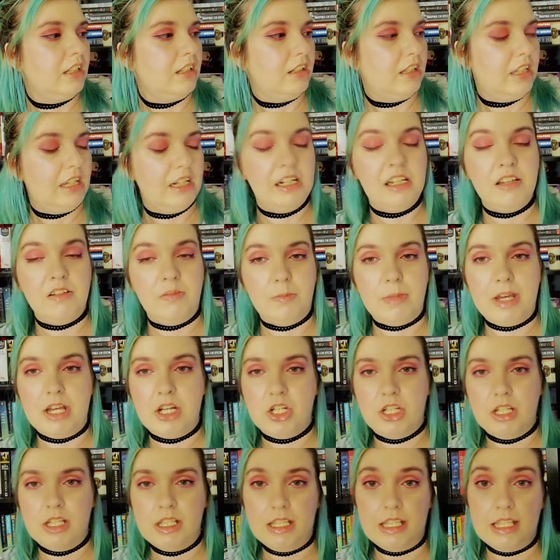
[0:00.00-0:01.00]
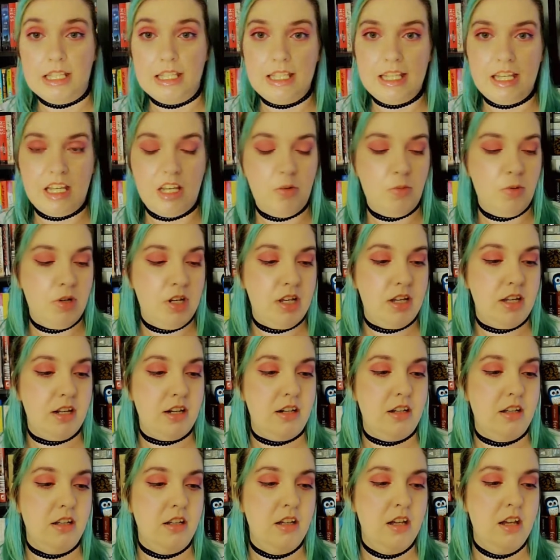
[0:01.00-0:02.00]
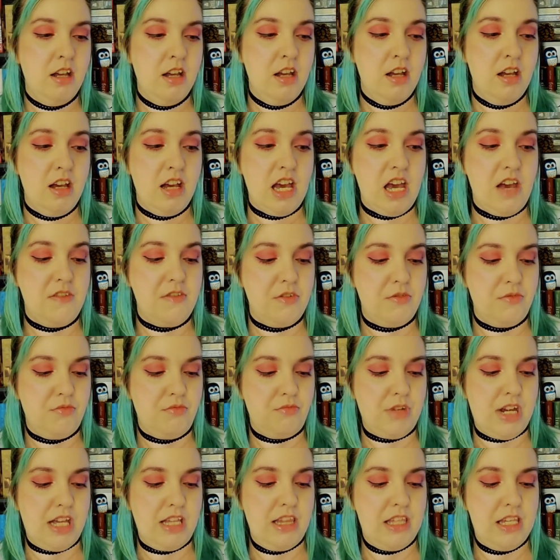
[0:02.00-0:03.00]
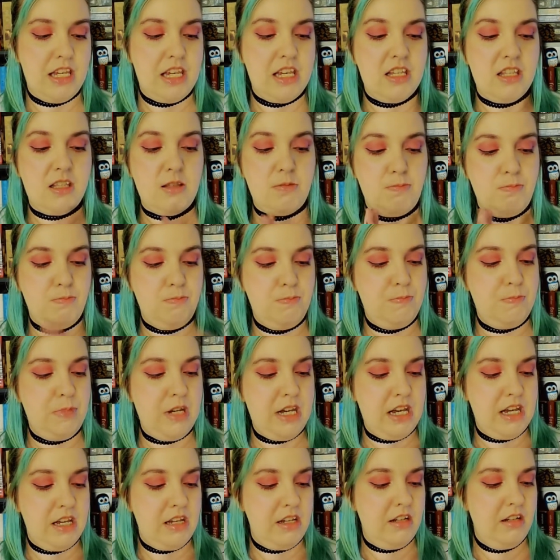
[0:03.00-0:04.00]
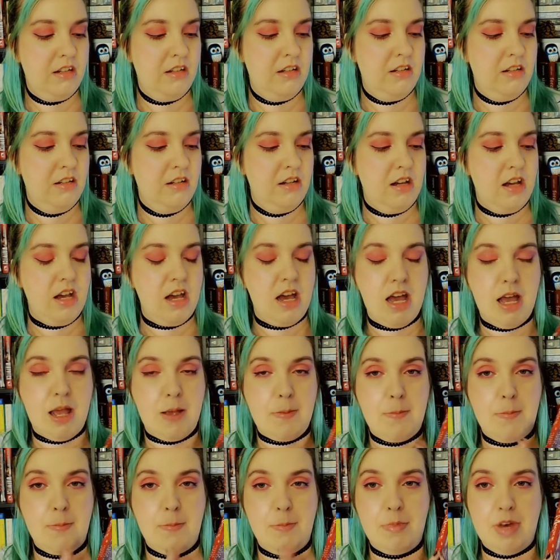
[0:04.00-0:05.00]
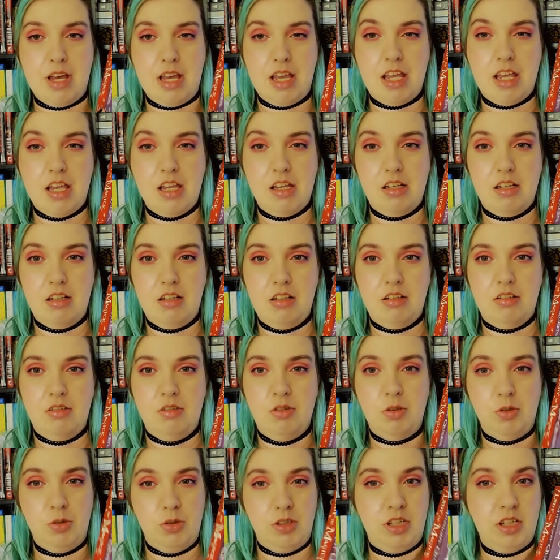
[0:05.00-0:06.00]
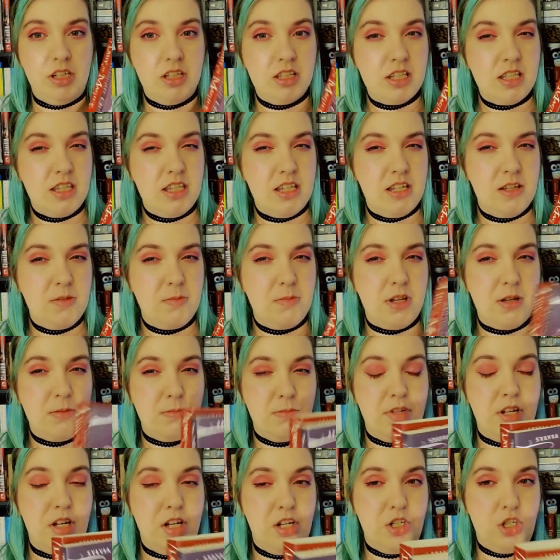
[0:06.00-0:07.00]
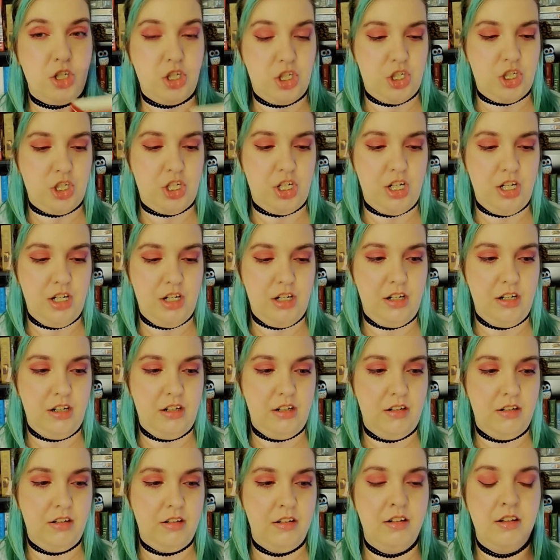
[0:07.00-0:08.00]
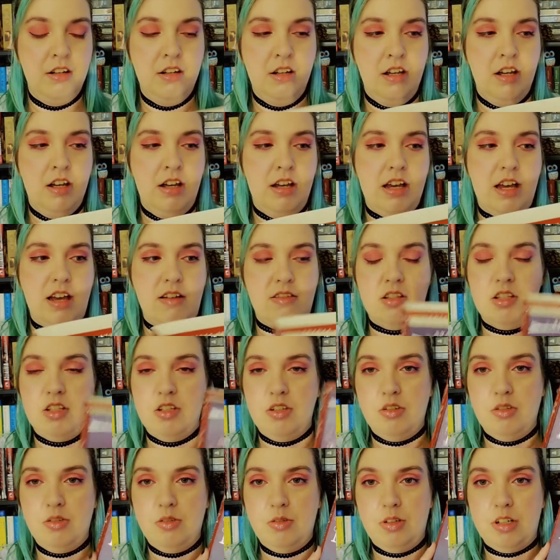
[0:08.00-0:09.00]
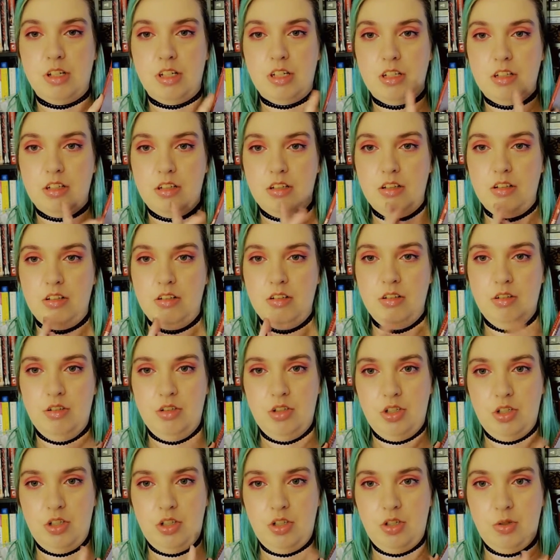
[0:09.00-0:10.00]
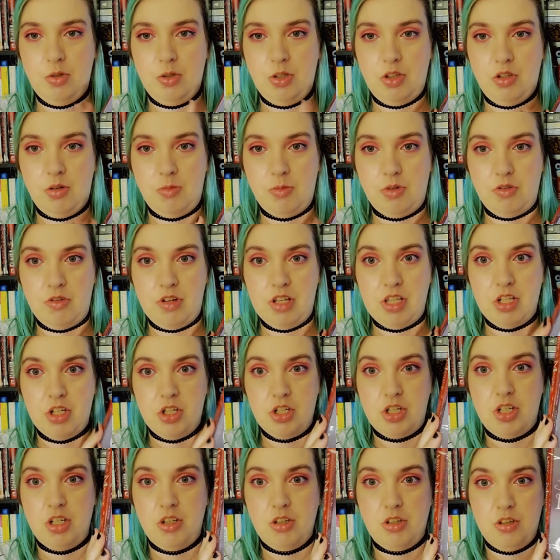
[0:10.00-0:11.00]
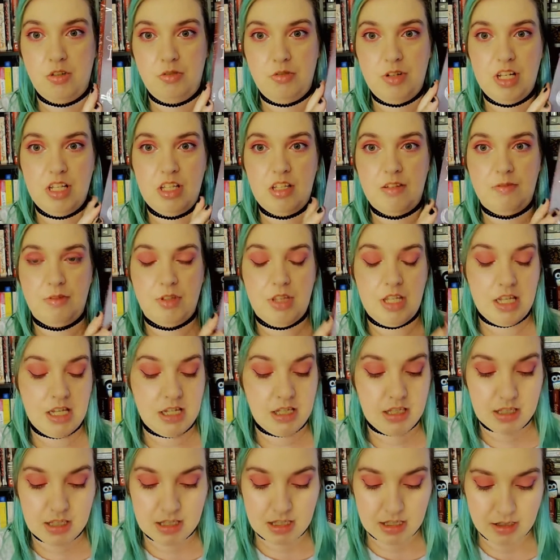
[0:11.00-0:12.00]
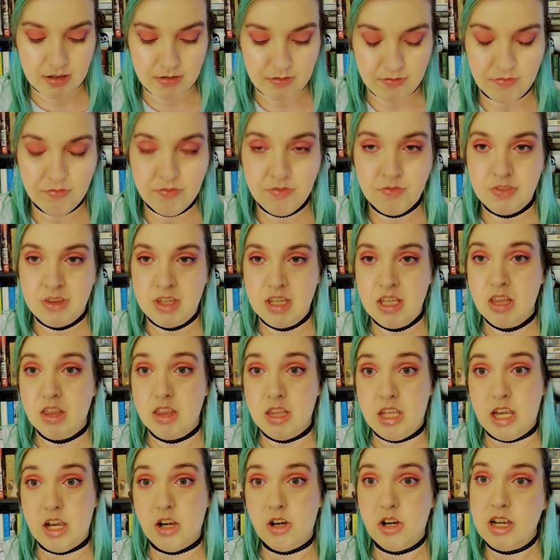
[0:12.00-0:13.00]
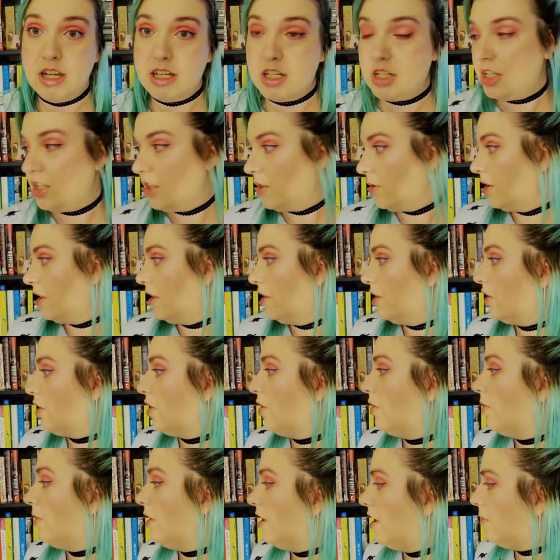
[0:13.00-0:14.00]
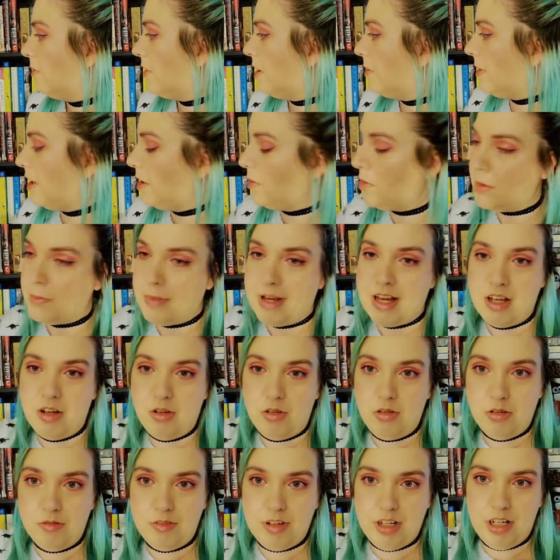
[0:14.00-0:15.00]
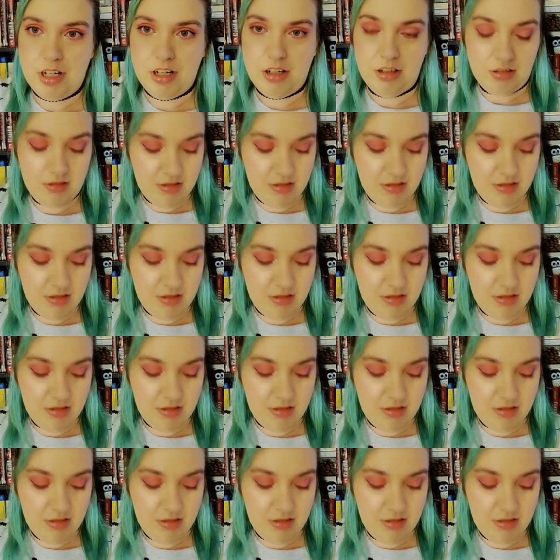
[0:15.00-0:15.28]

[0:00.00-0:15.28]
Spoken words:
Lady of Magic is the second one. I haven't read these, but I might hold on to them. I'm not sure. I have to do a little more research on Goodreads for these. They are actually going to go in my maybe pile over here.